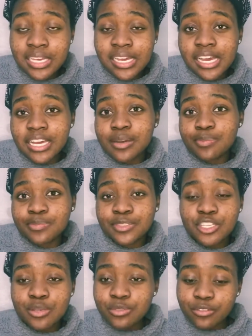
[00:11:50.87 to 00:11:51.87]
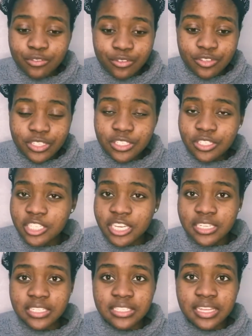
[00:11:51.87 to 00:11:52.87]
In terms of your research,
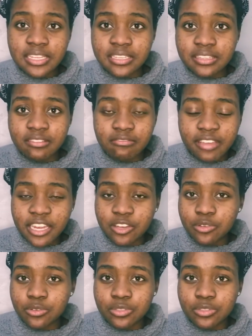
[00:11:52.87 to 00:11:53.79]
understand the values,